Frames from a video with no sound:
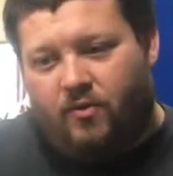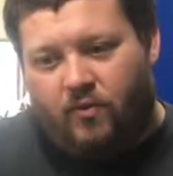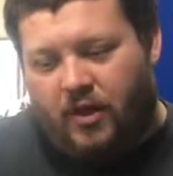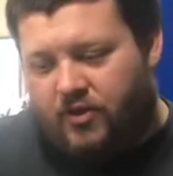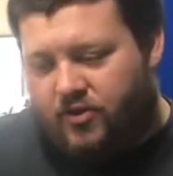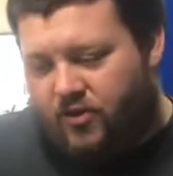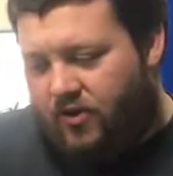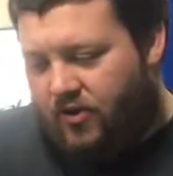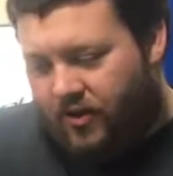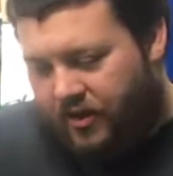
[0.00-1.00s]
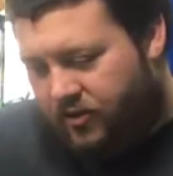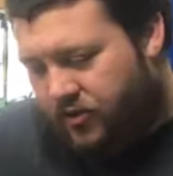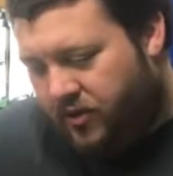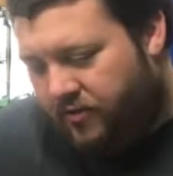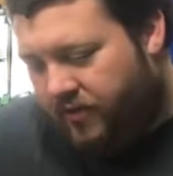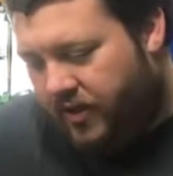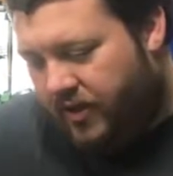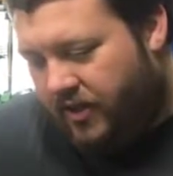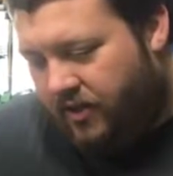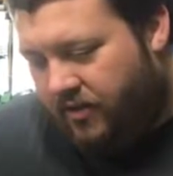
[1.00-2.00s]
watch along or enjoy the
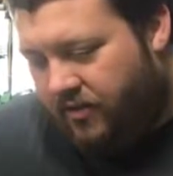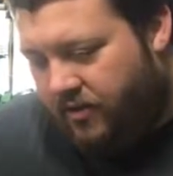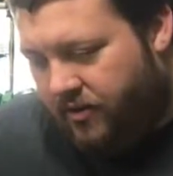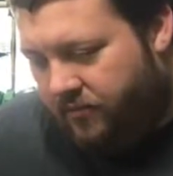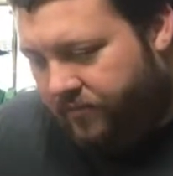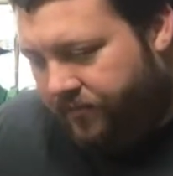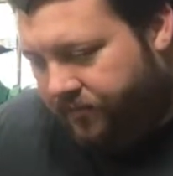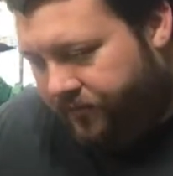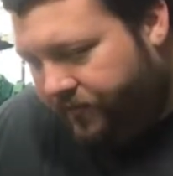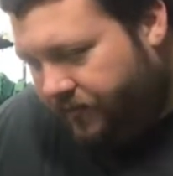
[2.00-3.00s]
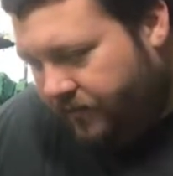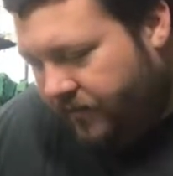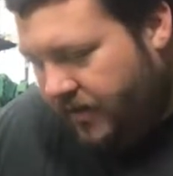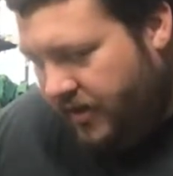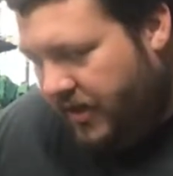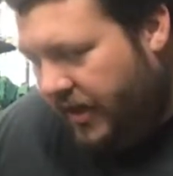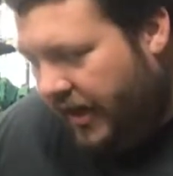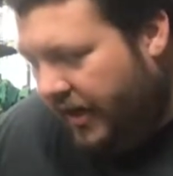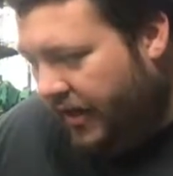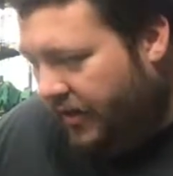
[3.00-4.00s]
video and
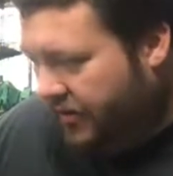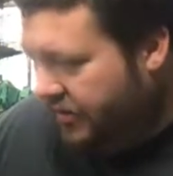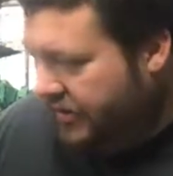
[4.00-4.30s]
kind of,